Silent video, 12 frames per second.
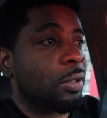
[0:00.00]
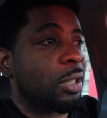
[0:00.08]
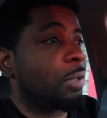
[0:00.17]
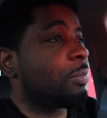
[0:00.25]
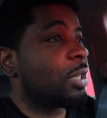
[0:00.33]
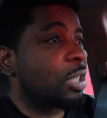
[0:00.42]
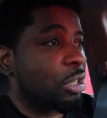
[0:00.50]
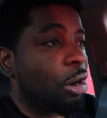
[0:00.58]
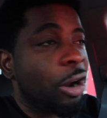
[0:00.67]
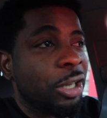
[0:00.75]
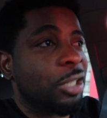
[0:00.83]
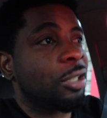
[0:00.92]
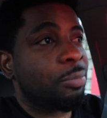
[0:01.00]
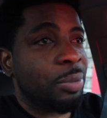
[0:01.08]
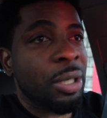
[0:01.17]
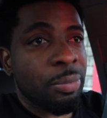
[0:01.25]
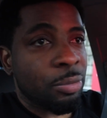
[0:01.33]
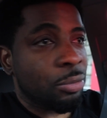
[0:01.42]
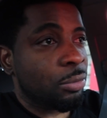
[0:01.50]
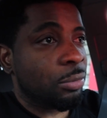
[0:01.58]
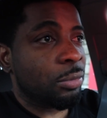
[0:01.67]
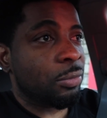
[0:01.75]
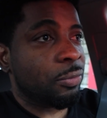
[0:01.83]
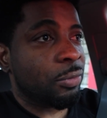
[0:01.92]
the majority of the people
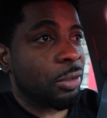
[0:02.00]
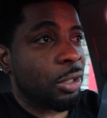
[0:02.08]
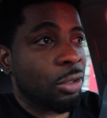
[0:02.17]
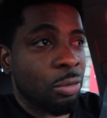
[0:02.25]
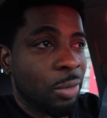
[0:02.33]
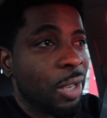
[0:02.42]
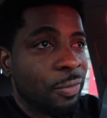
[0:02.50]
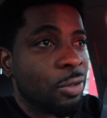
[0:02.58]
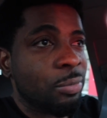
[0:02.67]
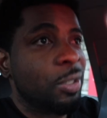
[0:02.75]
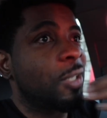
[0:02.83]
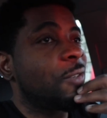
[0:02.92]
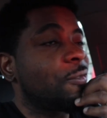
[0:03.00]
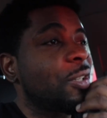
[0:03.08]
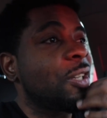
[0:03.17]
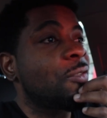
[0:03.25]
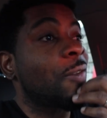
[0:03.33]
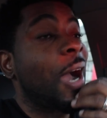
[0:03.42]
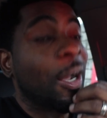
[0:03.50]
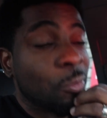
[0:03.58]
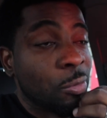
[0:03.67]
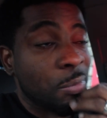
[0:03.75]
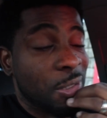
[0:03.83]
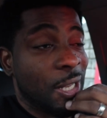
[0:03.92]
in the wave community really rocked
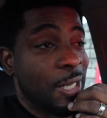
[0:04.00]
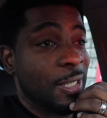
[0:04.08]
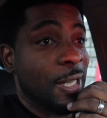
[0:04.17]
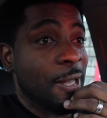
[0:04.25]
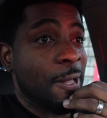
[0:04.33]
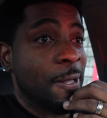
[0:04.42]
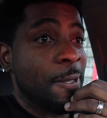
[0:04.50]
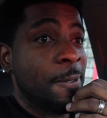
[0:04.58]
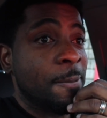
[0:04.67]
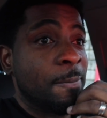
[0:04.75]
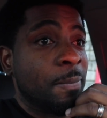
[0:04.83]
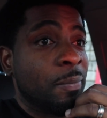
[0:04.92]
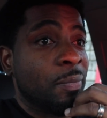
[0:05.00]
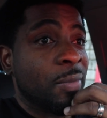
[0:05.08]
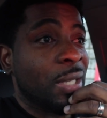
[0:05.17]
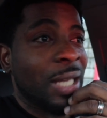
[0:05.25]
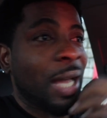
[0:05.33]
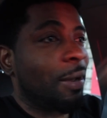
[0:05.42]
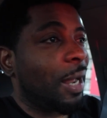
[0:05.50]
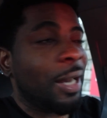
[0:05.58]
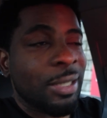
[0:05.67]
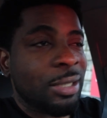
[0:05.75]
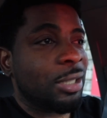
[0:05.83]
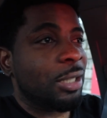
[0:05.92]
with me like that. Yeah,
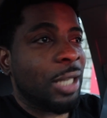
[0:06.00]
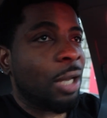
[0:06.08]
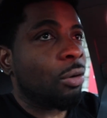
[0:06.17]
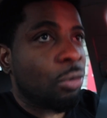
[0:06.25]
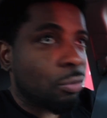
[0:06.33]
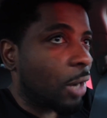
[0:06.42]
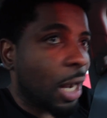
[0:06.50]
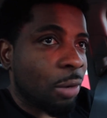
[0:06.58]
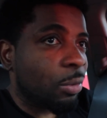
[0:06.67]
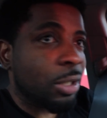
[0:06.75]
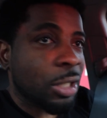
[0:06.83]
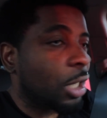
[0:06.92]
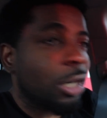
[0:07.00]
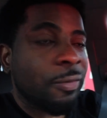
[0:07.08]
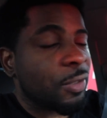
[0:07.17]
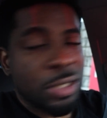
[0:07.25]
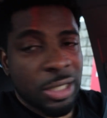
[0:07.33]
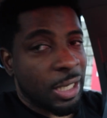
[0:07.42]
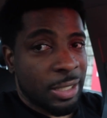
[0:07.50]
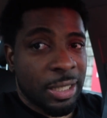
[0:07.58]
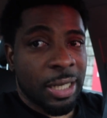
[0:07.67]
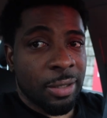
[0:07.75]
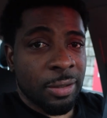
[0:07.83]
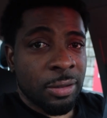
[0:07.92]
honestly, y'all don't rock with none of us like
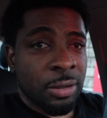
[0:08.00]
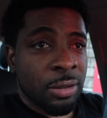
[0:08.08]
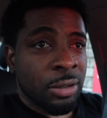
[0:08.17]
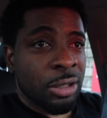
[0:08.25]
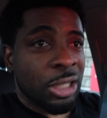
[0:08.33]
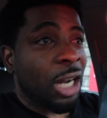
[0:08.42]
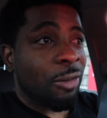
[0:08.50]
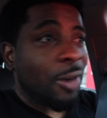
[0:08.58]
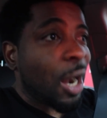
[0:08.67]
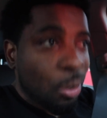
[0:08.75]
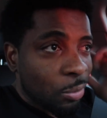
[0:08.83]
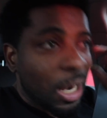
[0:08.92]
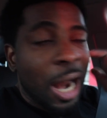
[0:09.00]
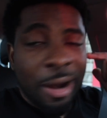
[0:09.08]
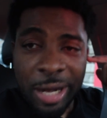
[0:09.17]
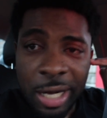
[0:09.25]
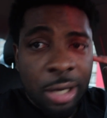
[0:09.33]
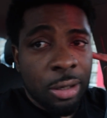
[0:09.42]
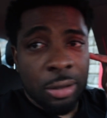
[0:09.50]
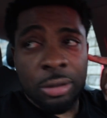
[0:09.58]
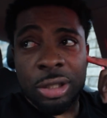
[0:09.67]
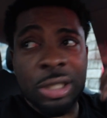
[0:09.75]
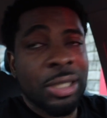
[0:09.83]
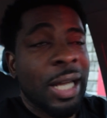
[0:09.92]
that. Y'all rock with our hair.
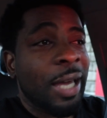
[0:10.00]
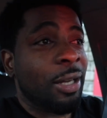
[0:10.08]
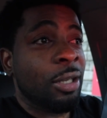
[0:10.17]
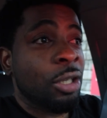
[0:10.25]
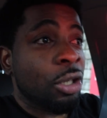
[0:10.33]
Just like